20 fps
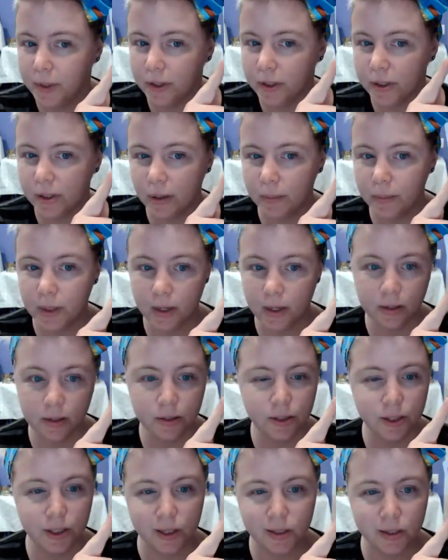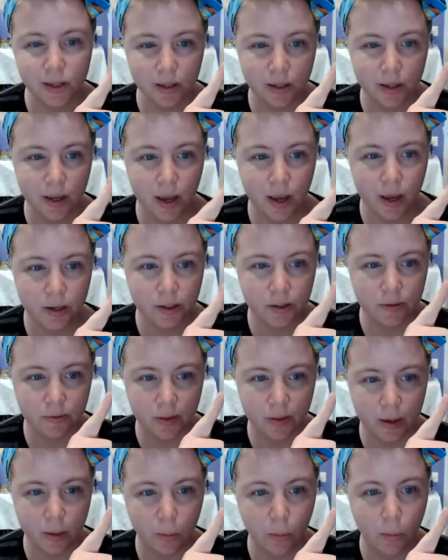there's something just on the edge of
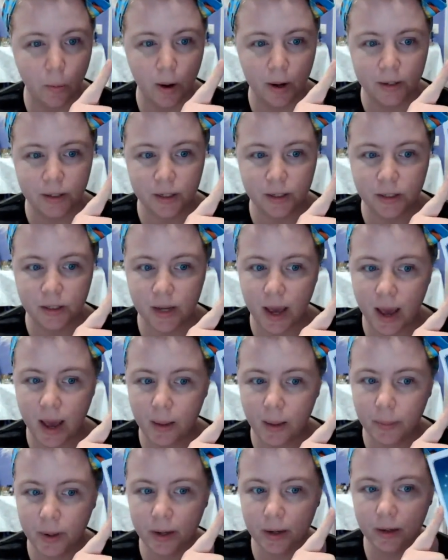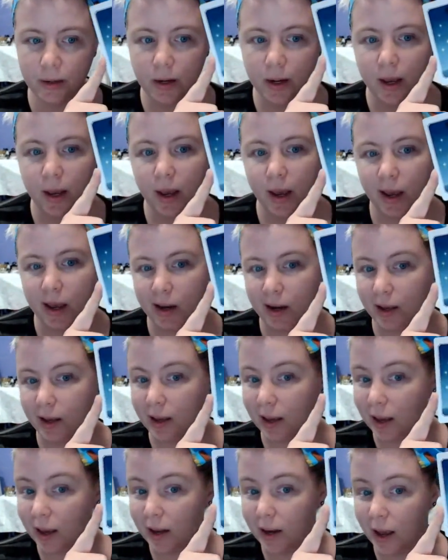like wanting to happen, and it
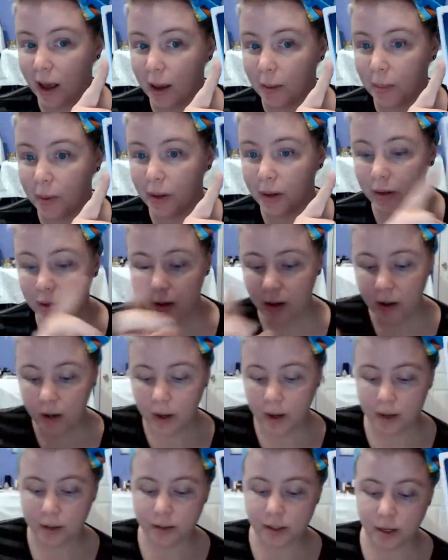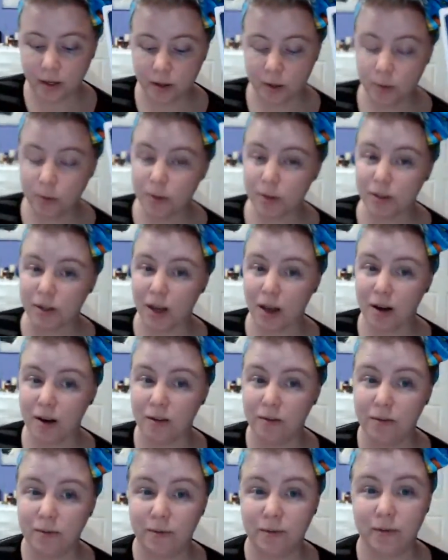can't happen until you just kind
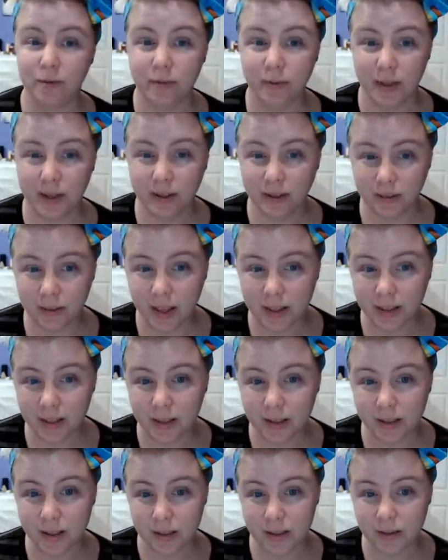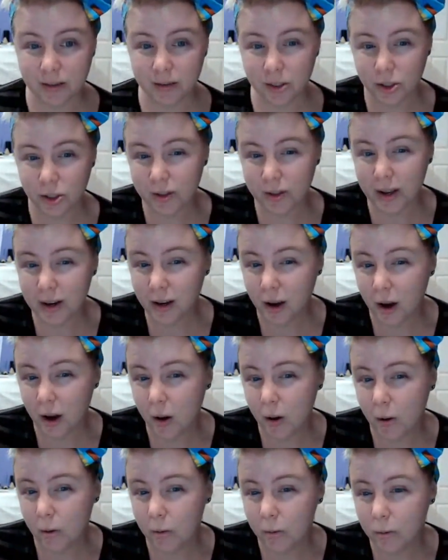of like let it
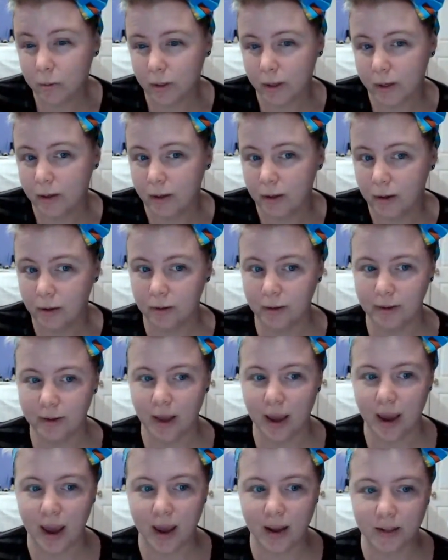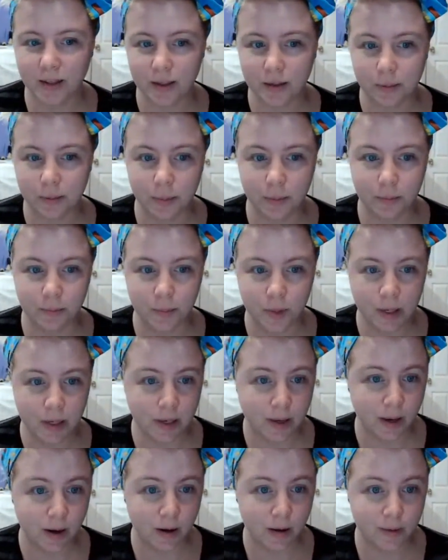go. Like, you know, I hate to
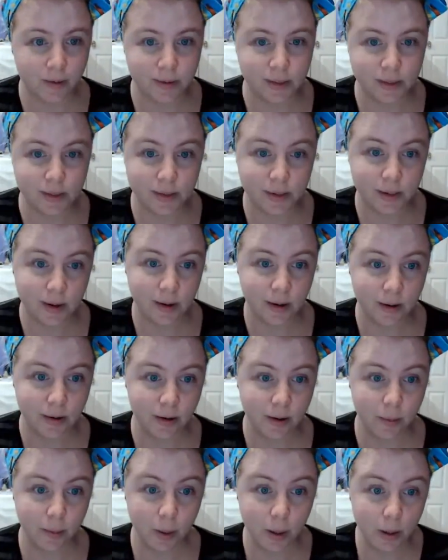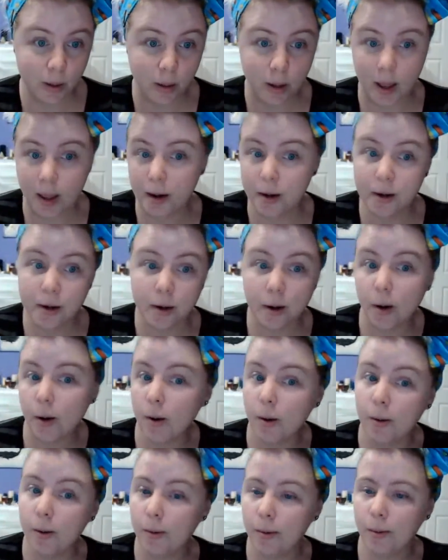get all Disney on you, but let it
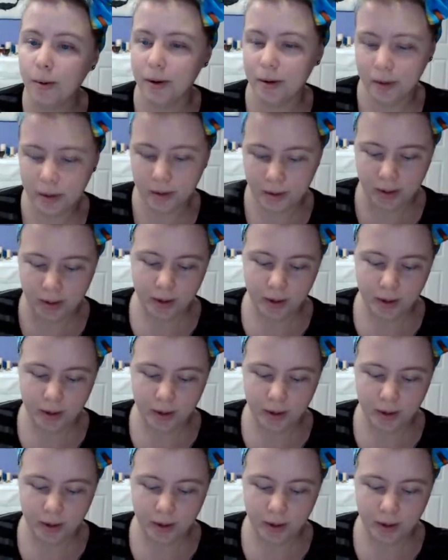go.